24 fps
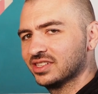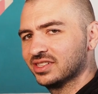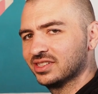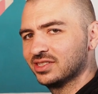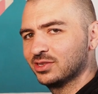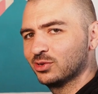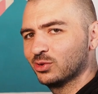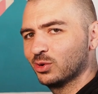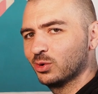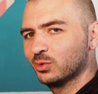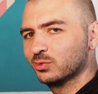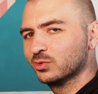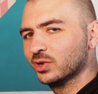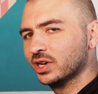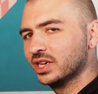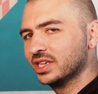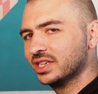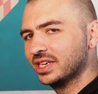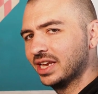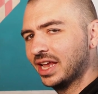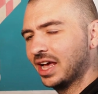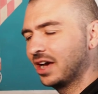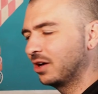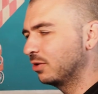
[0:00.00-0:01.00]
zero right
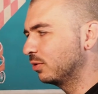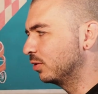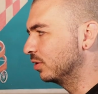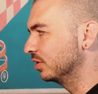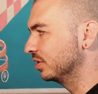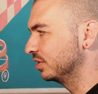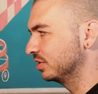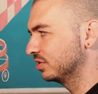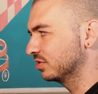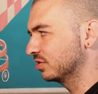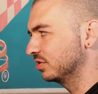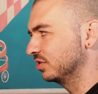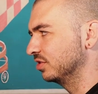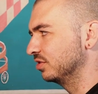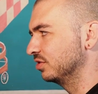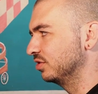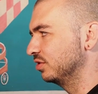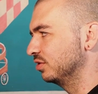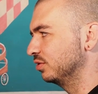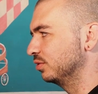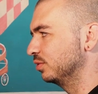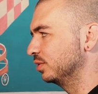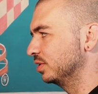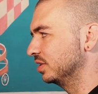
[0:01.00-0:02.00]
now, all it's gonna
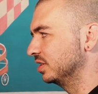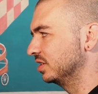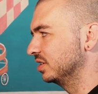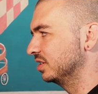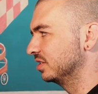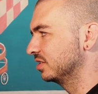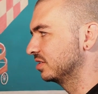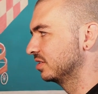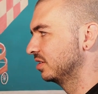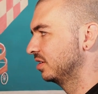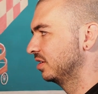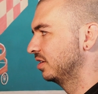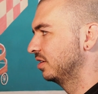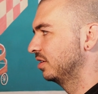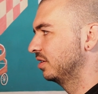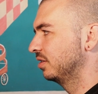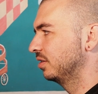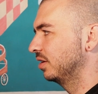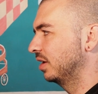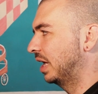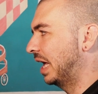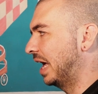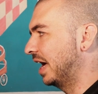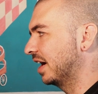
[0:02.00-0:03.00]
do is
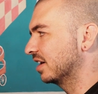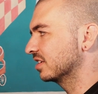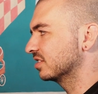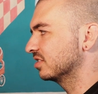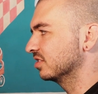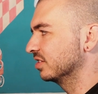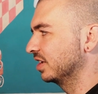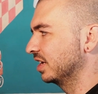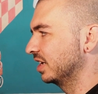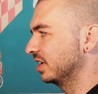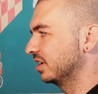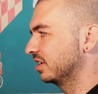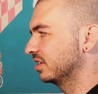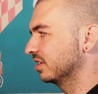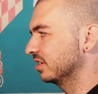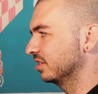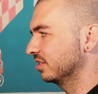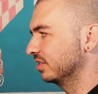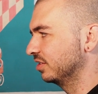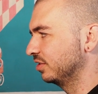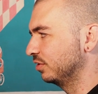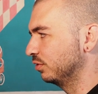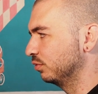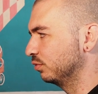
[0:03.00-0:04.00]
act like
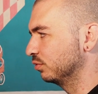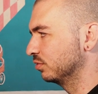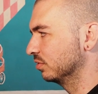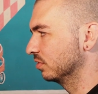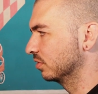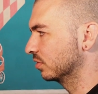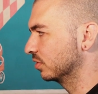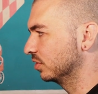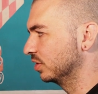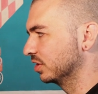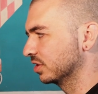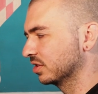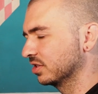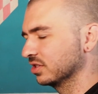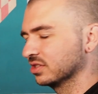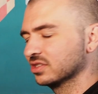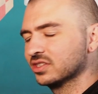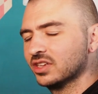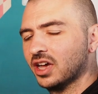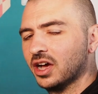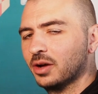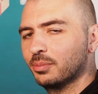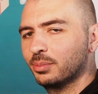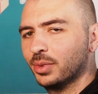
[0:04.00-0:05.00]
the user clicked the
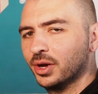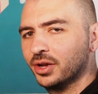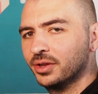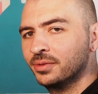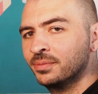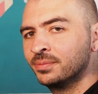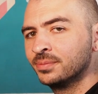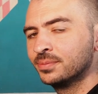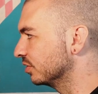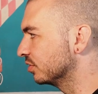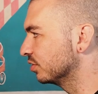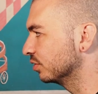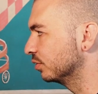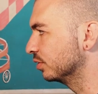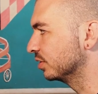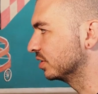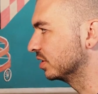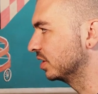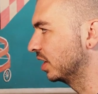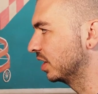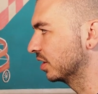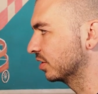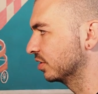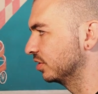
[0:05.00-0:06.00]
stop button. So it's
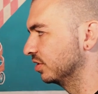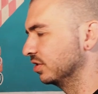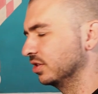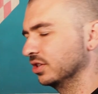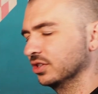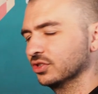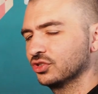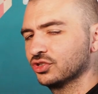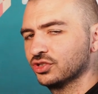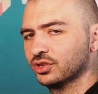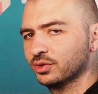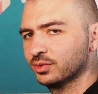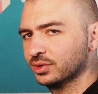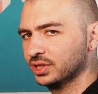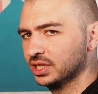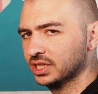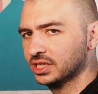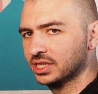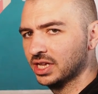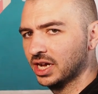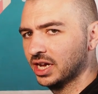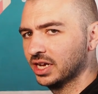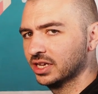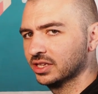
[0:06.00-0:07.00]
not gonna show any
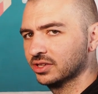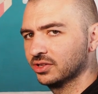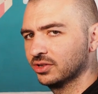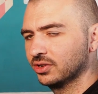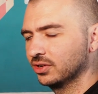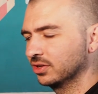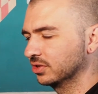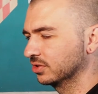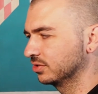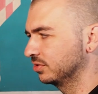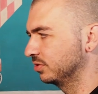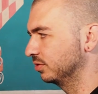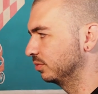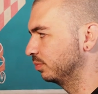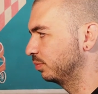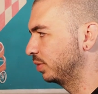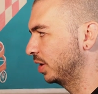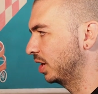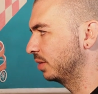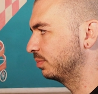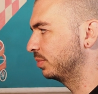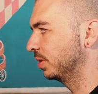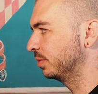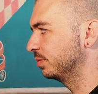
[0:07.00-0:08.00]
dialogues or
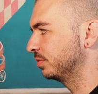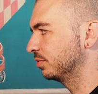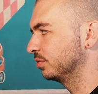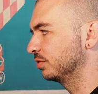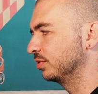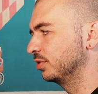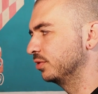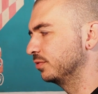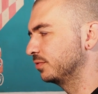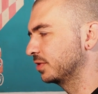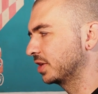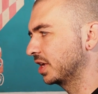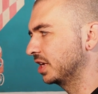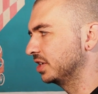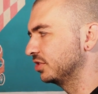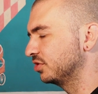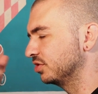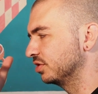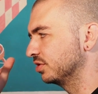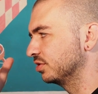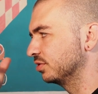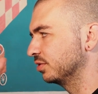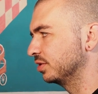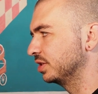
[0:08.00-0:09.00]
pop-ups or
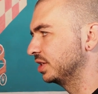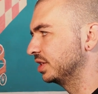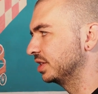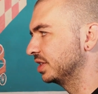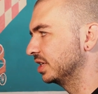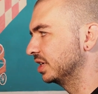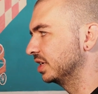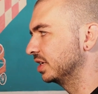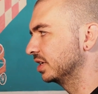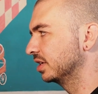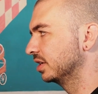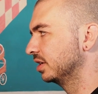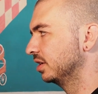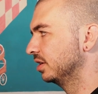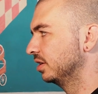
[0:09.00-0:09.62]
notifications or anything,